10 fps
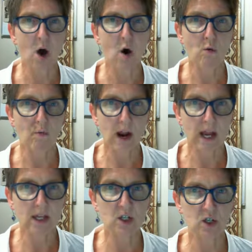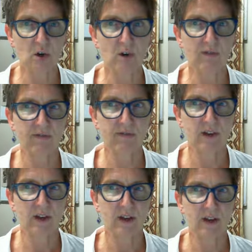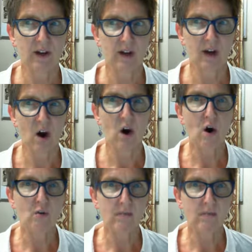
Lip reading: a whole